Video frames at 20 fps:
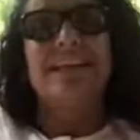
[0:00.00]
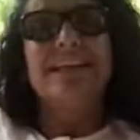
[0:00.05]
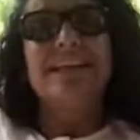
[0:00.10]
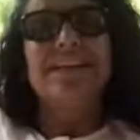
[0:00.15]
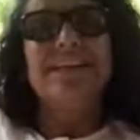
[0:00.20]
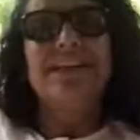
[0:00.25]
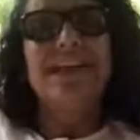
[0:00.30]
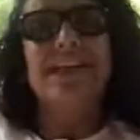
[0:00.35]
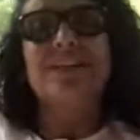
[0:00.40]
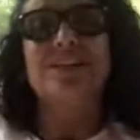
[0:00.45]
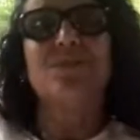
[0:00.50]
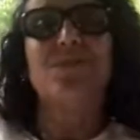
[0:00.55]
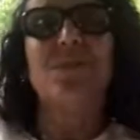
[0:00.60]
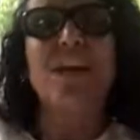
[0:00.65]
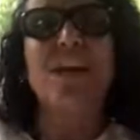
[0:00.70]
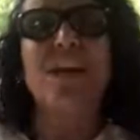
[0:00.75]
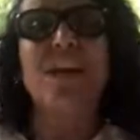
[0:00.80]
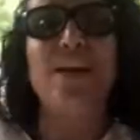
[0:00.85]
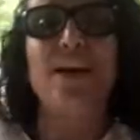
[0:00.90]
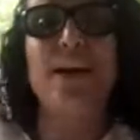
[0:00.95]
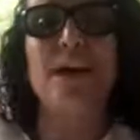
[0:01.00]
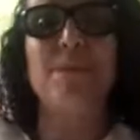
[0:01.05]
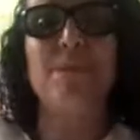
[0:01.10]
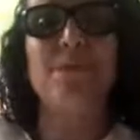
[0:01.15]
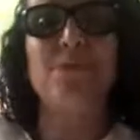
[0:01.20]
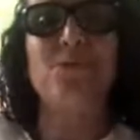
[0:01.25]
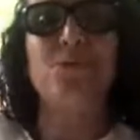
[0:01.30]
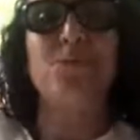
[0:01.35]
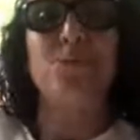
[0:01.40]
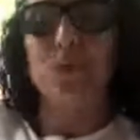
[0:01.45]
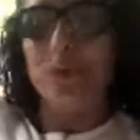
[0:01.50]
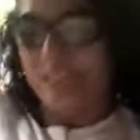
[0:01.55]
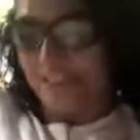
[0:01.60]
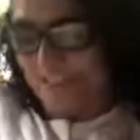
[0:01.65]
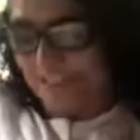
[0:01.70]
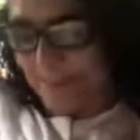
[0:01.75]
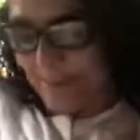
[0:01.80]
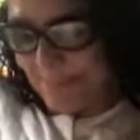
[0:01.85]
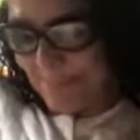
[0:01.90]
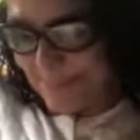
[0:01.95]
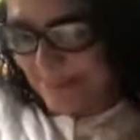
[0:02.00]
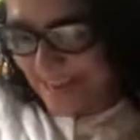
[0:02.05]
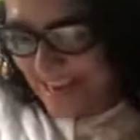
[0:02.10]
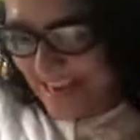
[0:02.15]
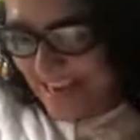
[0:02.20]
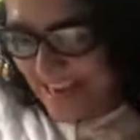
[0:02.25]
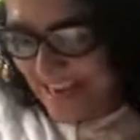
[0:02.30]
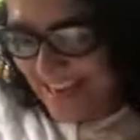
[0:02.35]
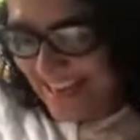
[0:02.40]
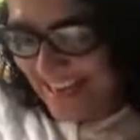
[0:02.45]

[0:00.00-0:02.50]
gets very fed up if you police them. Yeah.